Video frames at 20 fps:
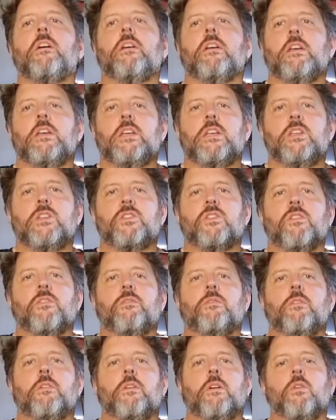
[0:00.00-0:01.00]
is,
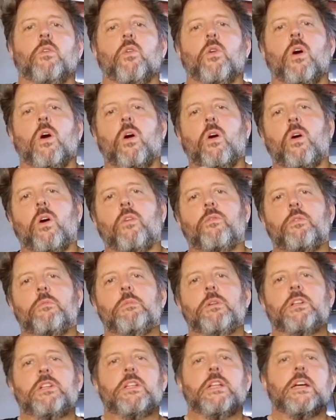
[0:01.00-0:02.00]
or are the
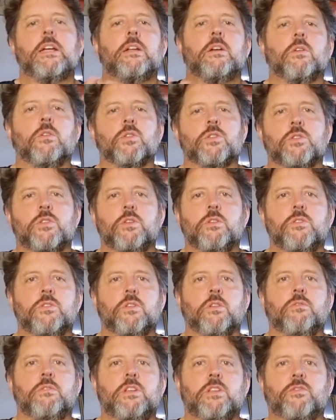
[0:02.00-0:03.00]
materials used
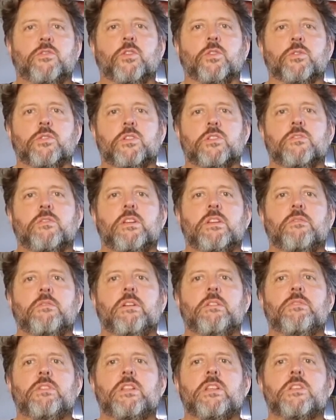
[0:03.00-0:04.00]
on these filters.
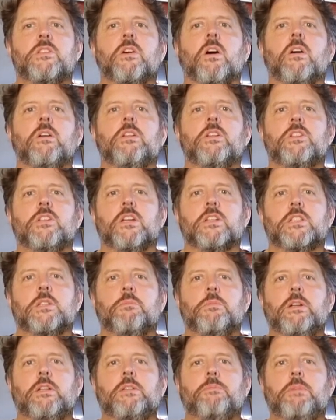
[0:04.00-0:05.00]
The design is just a
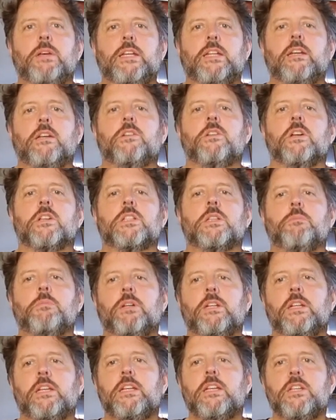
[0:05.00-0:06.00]
bit better, just a
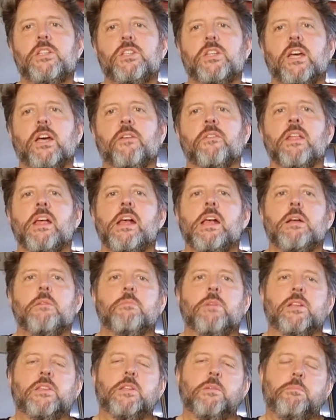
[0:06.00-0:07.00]
bit easier.
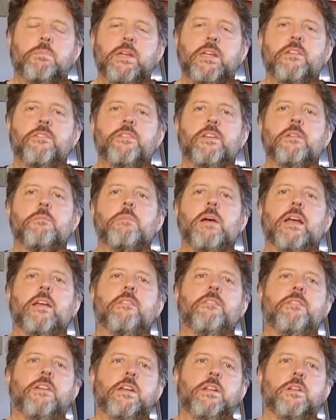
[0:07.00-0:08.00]
But the big thing back
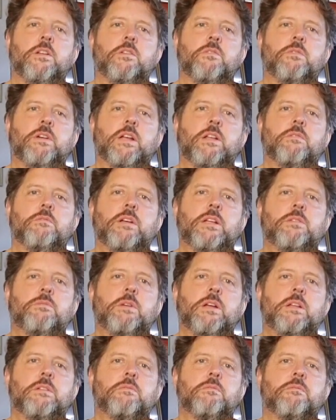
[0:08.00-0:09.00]
then
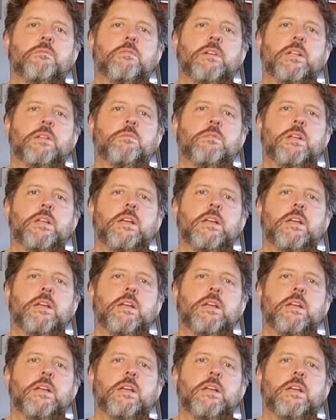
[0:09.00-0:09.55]
that